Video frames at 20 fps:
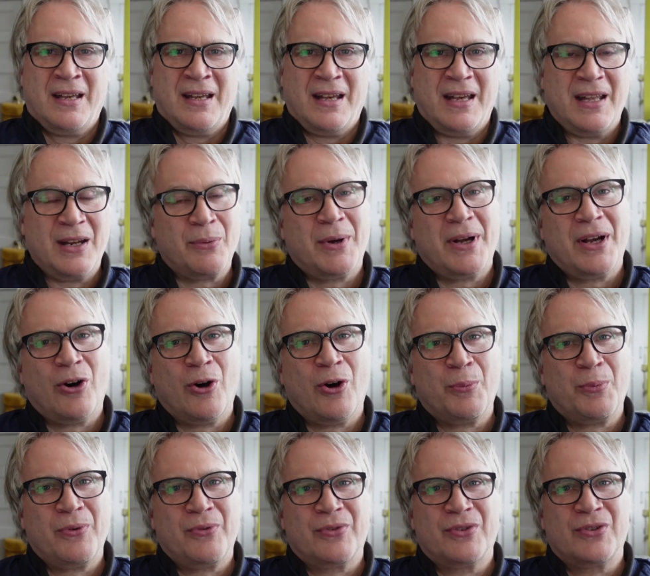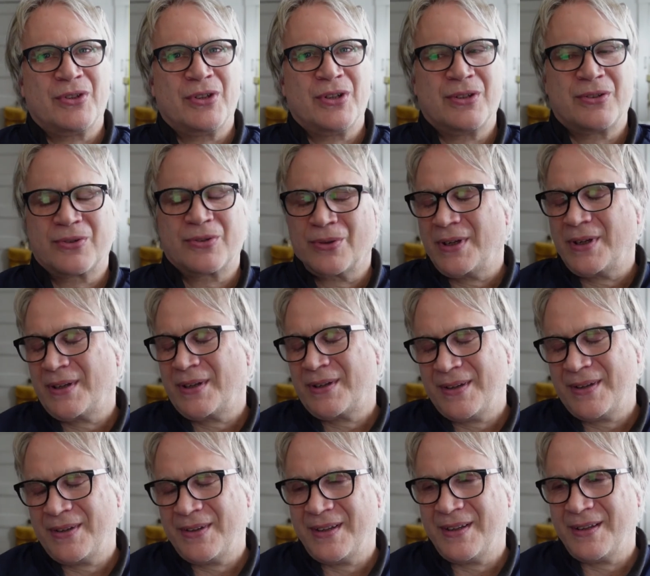Anyway, I hope you've enjoyed
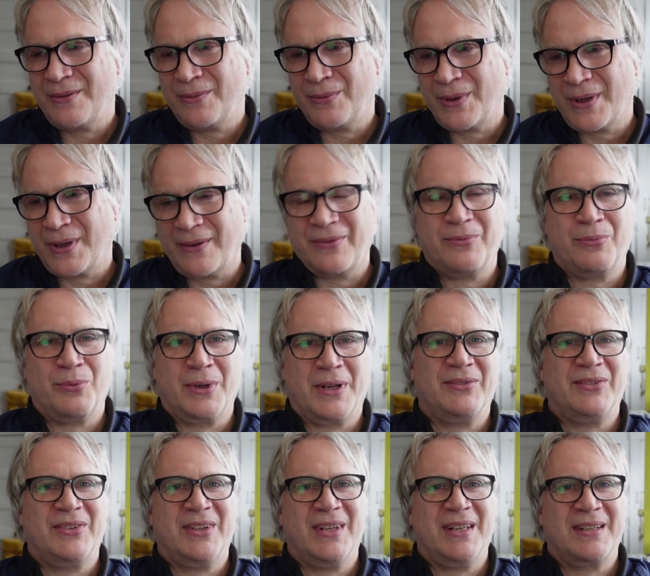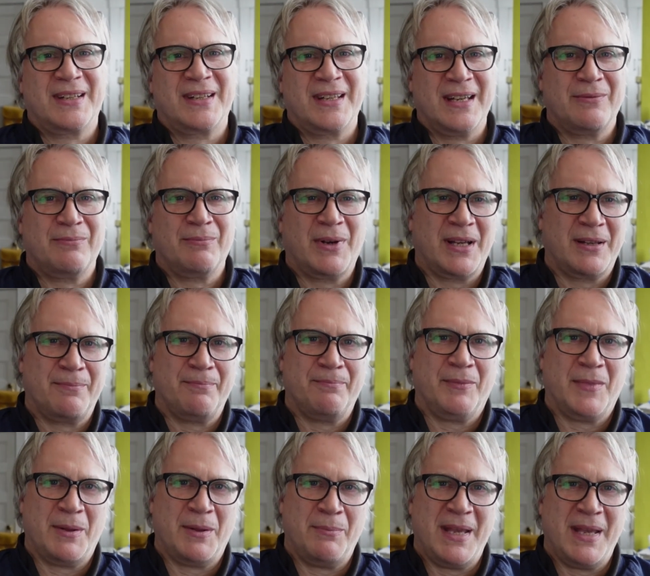what I've said. Again, my
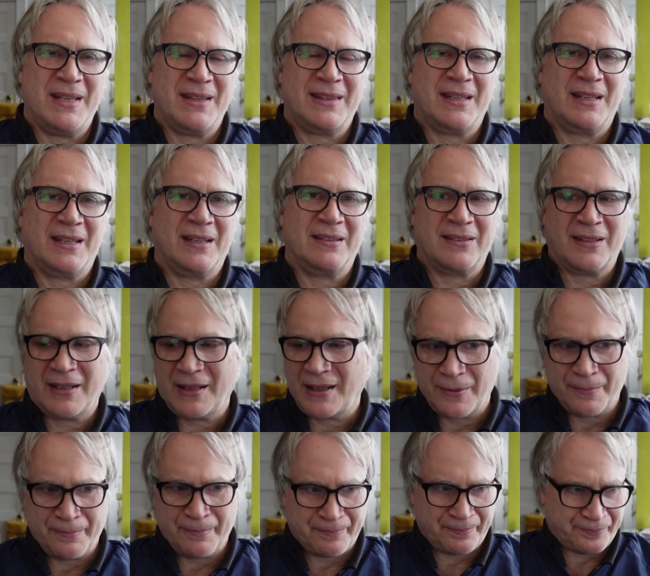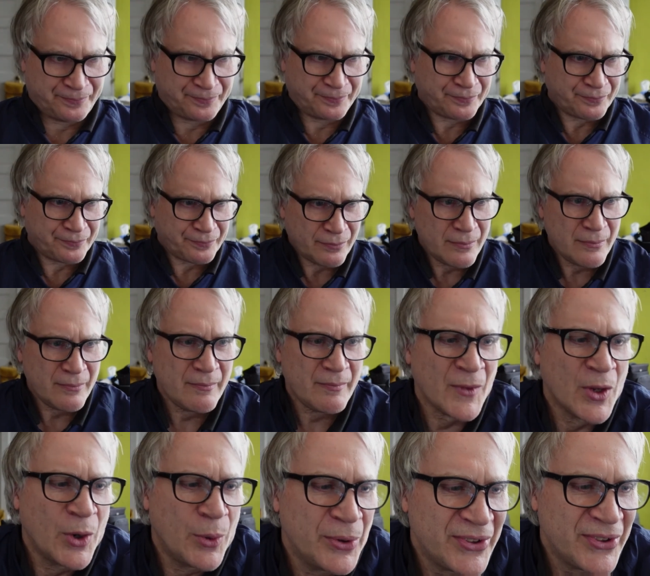main thing is that I
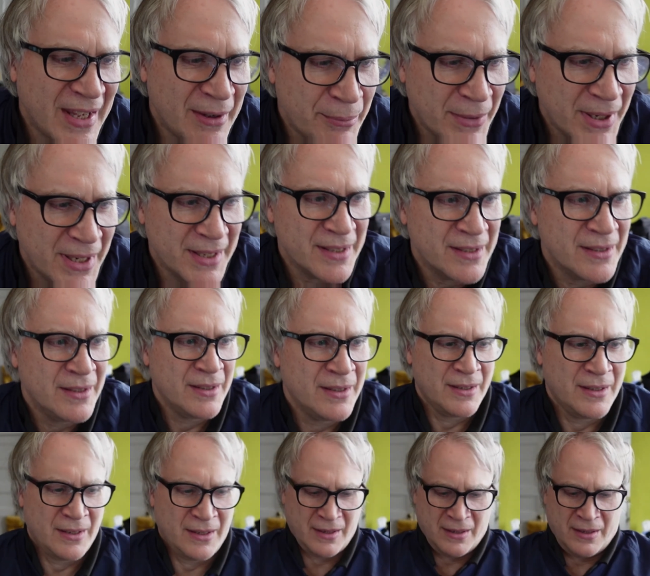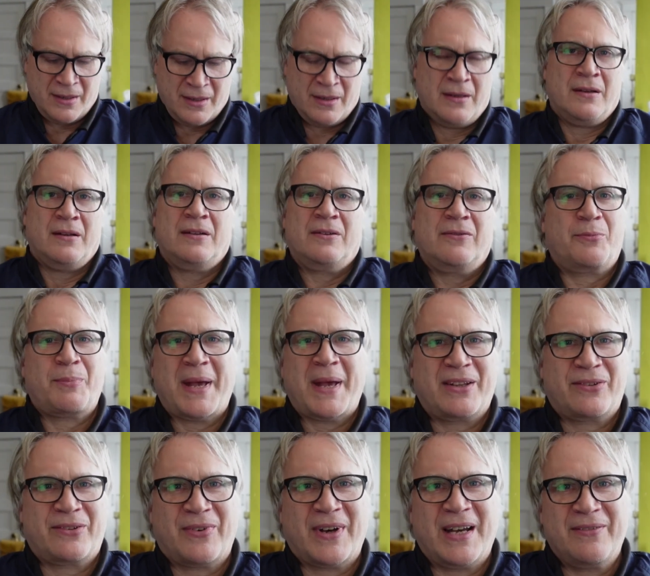always have my
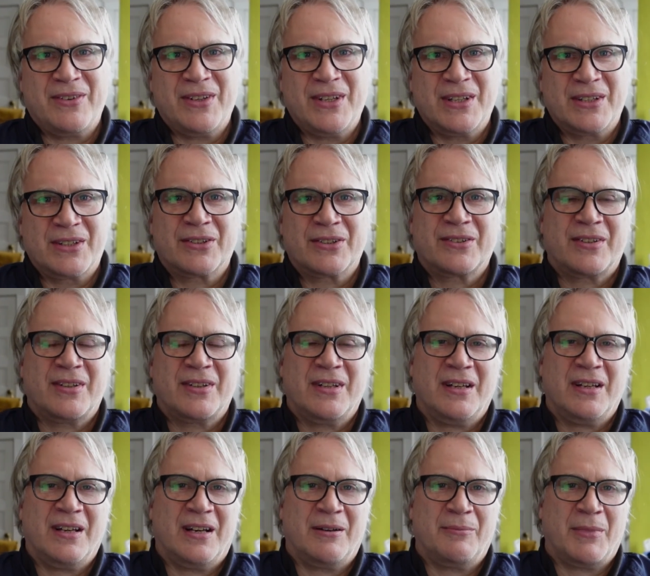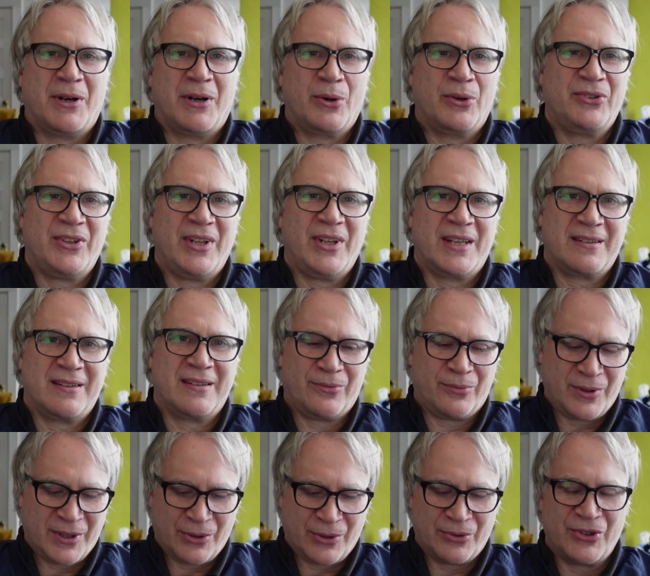past 5 years. I always take this
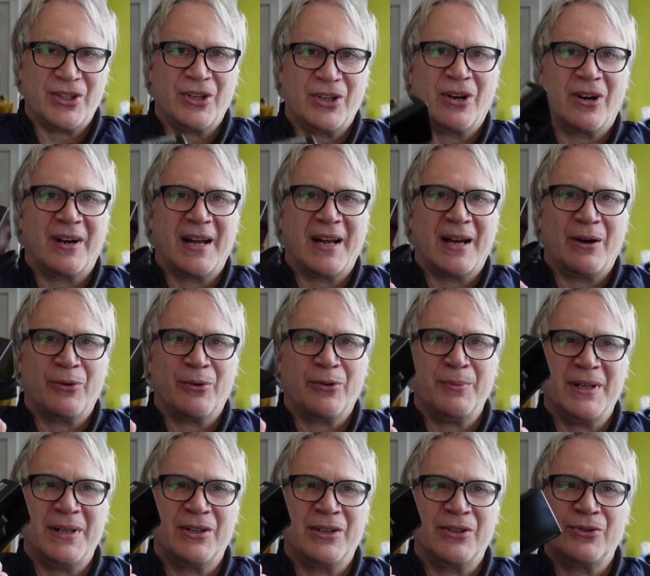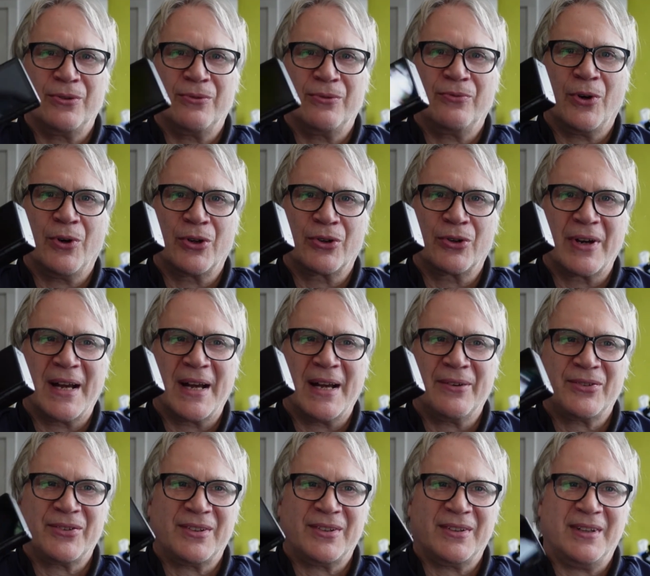Ricoh GR out with me to shoot
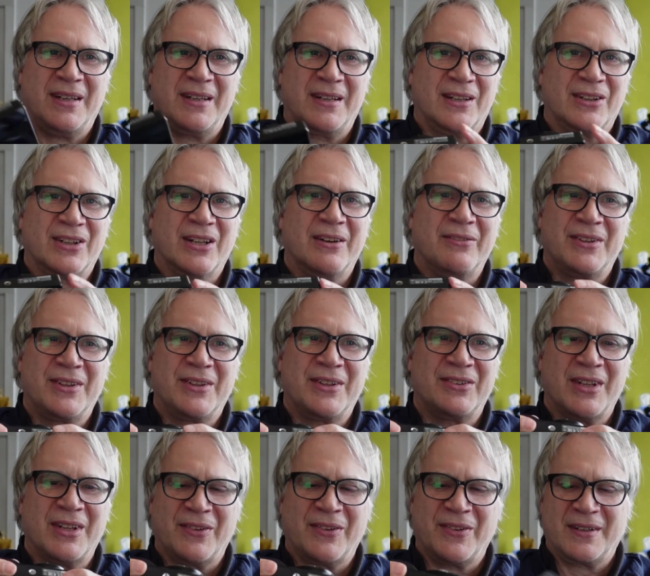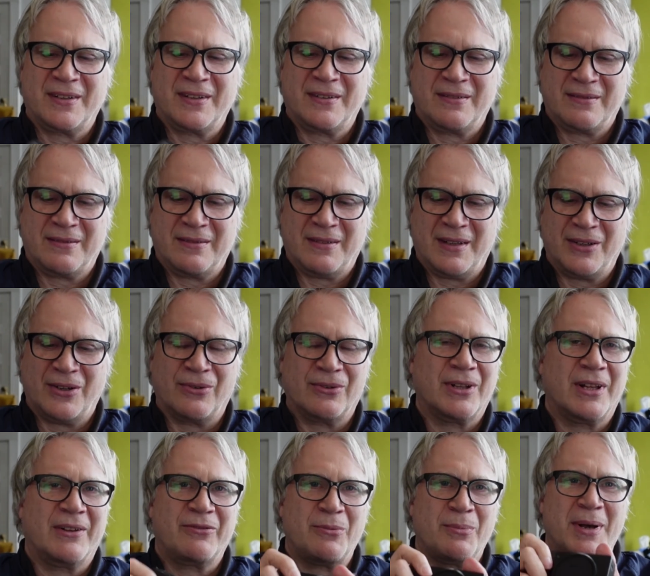photographs, and I love it. There's nothing I don't
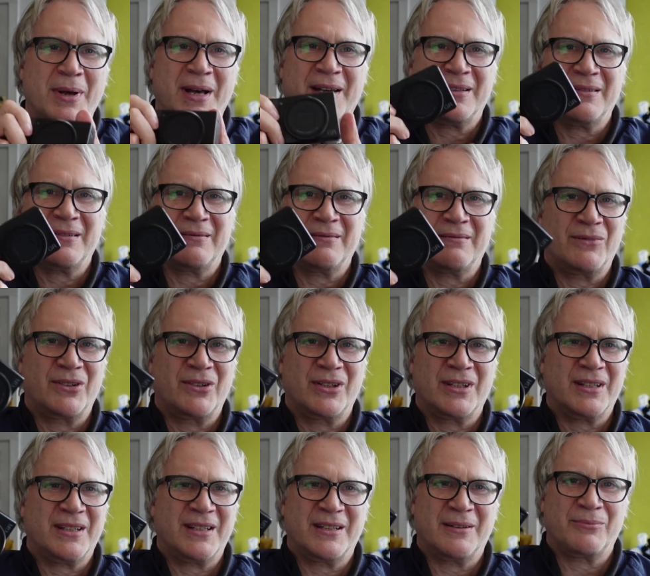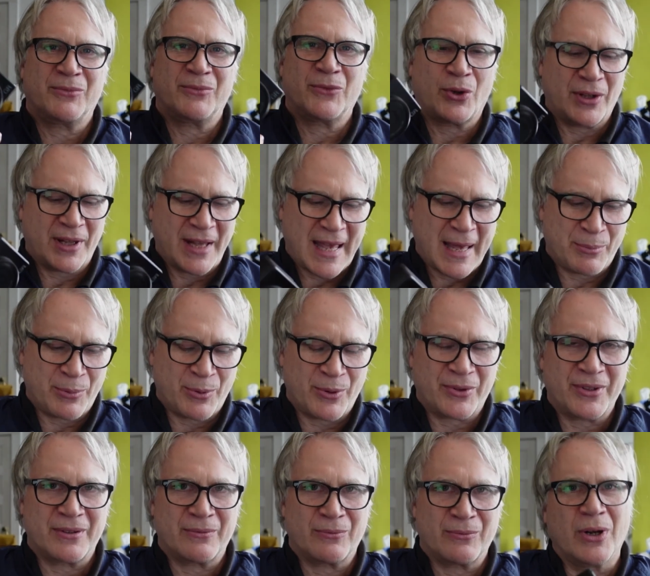love about it, really. I'm totally happy
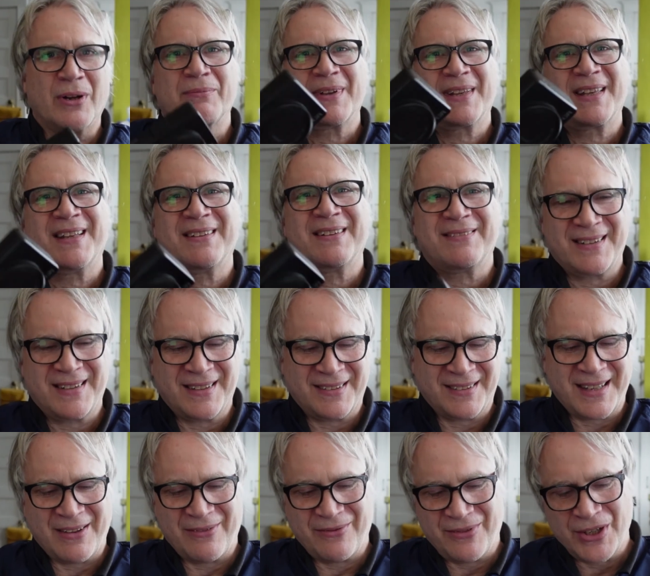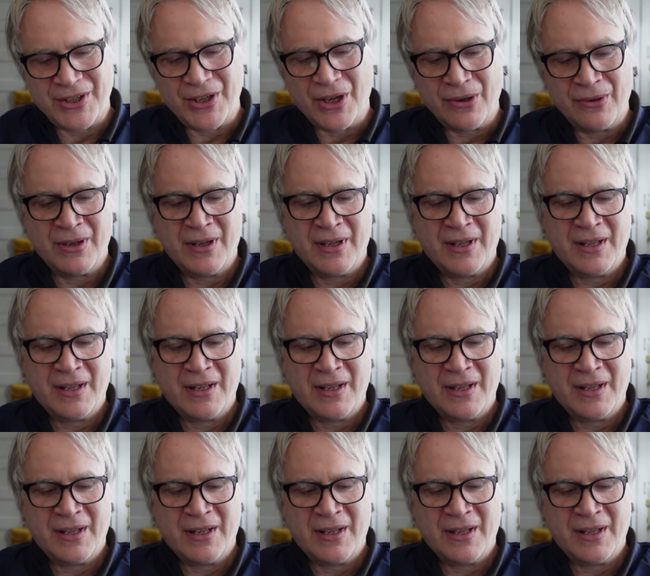with it. Well, again, it doesn't have video.